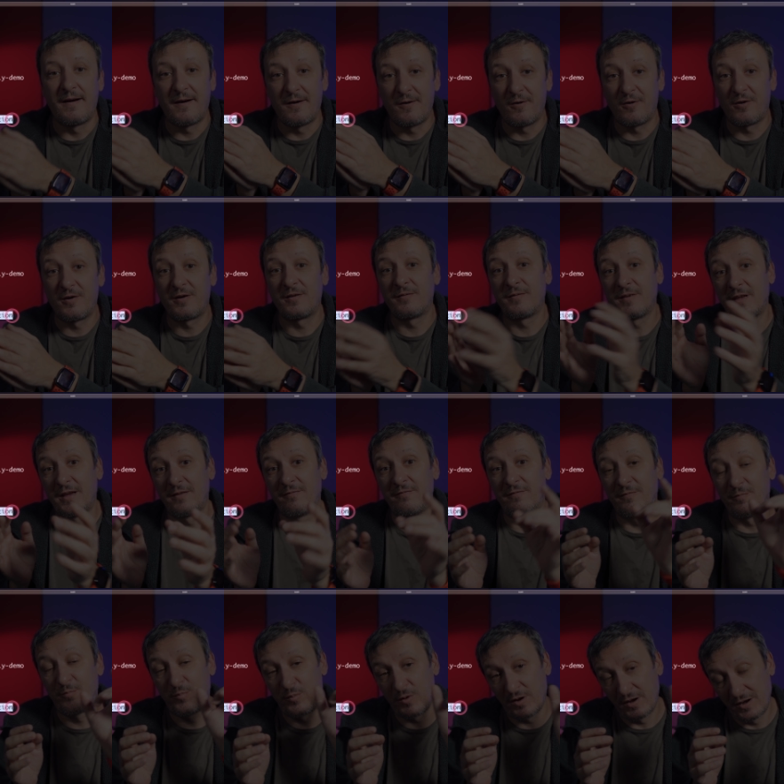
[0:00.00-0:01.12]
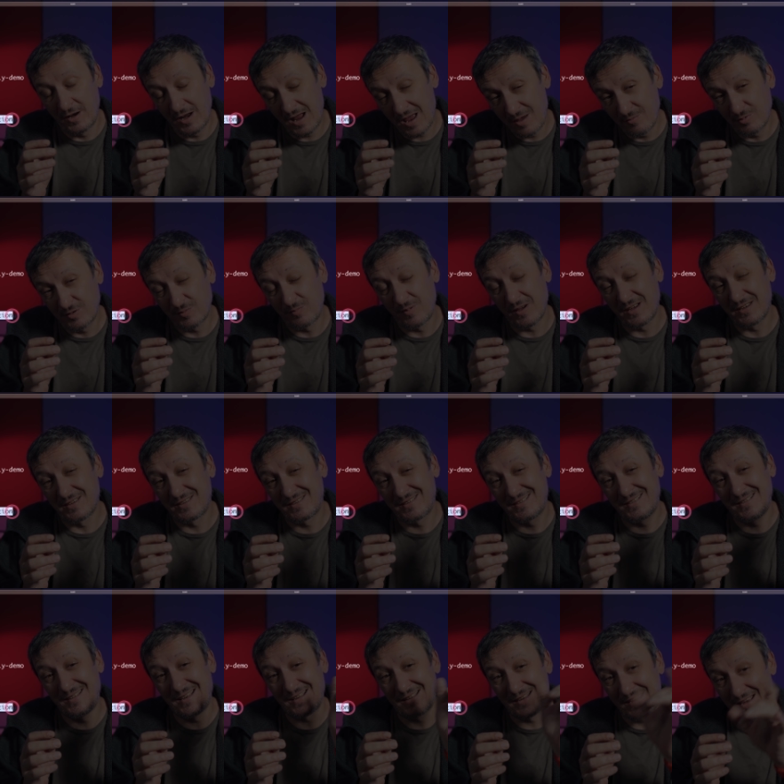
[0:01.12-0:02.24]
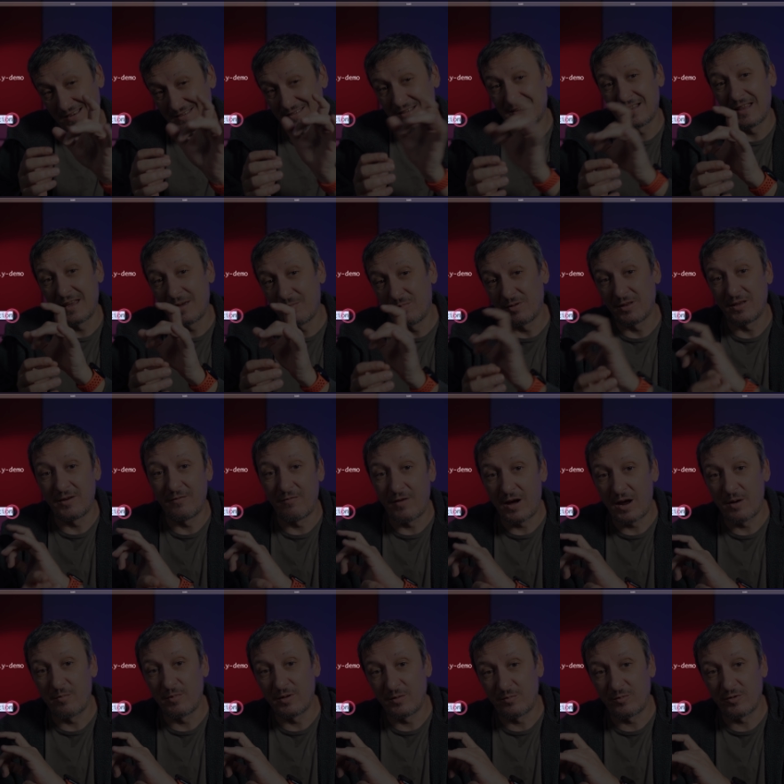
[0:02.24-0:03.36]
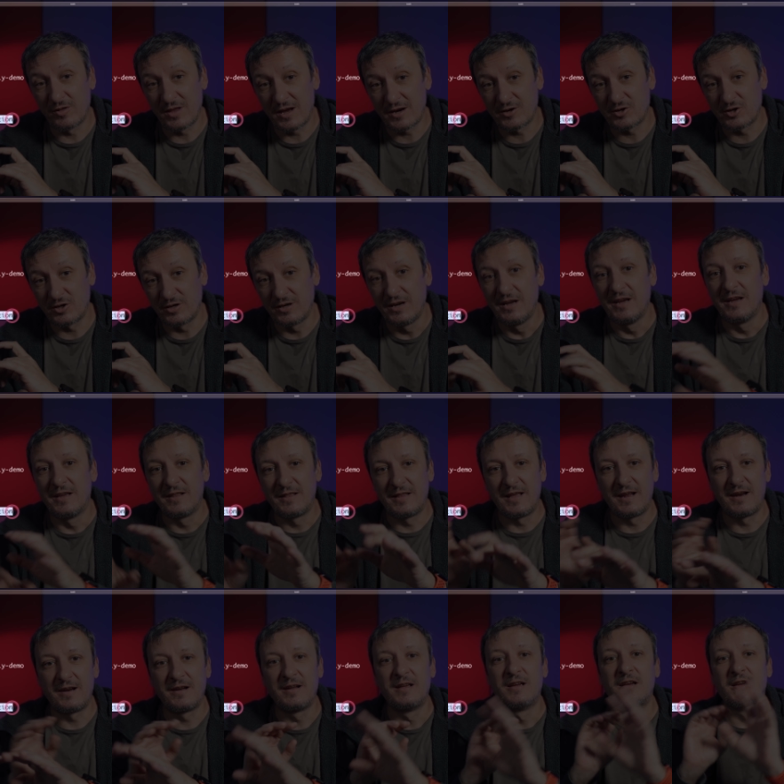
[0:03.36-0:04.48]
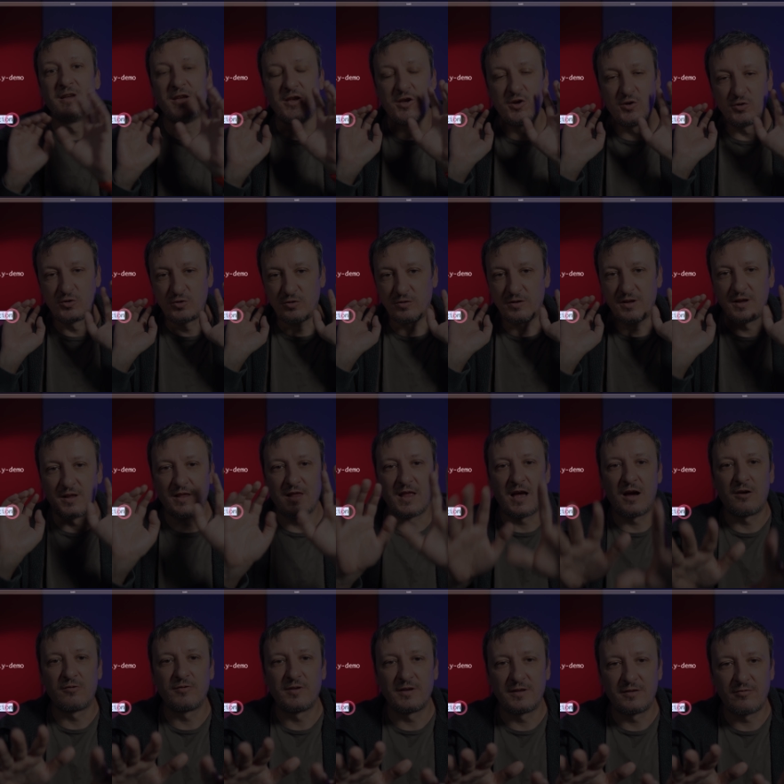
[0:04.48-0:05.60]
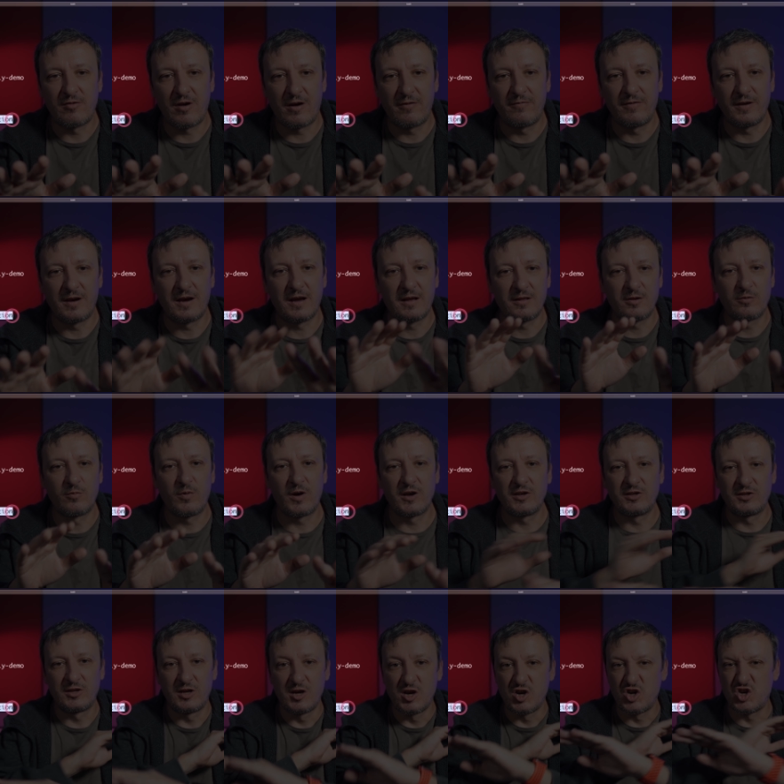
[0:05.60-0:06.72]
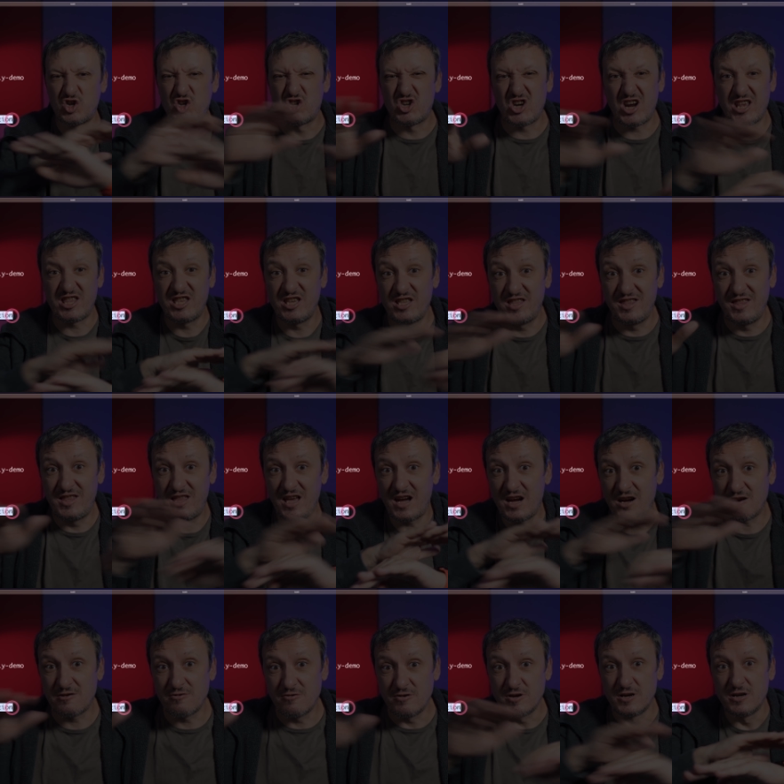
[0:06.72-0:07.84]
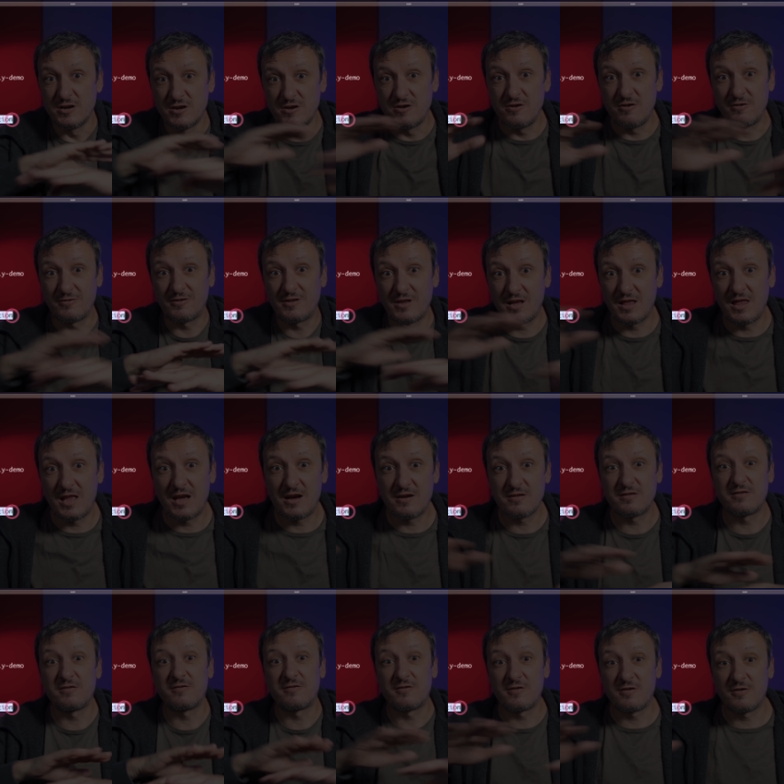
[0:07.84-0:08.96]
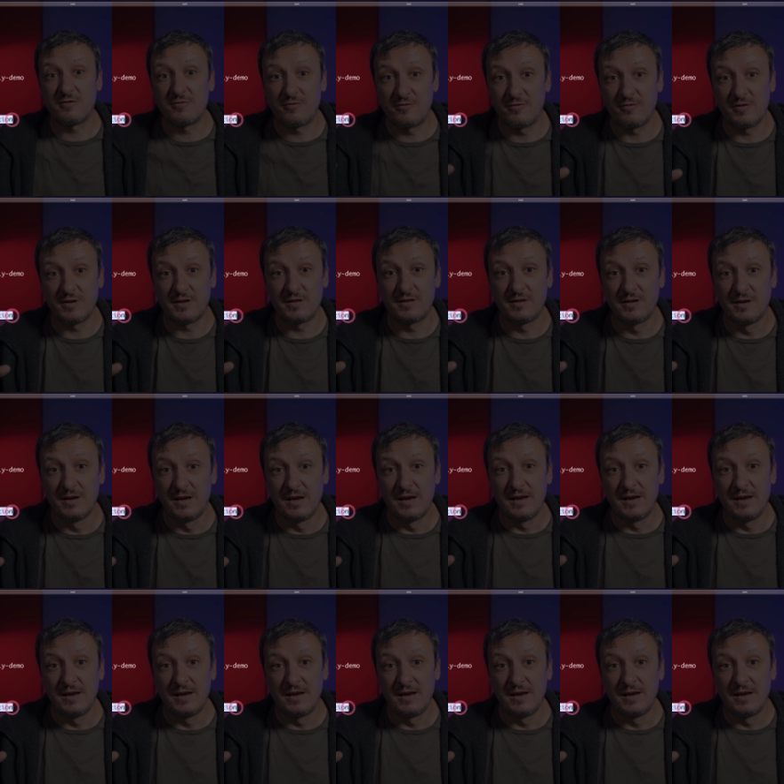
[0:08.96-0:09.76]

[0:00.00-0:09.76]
uh, or a namespace that has the label environment production, then you should allow the traffic, otherwise shut it down, not allowed to talk to it.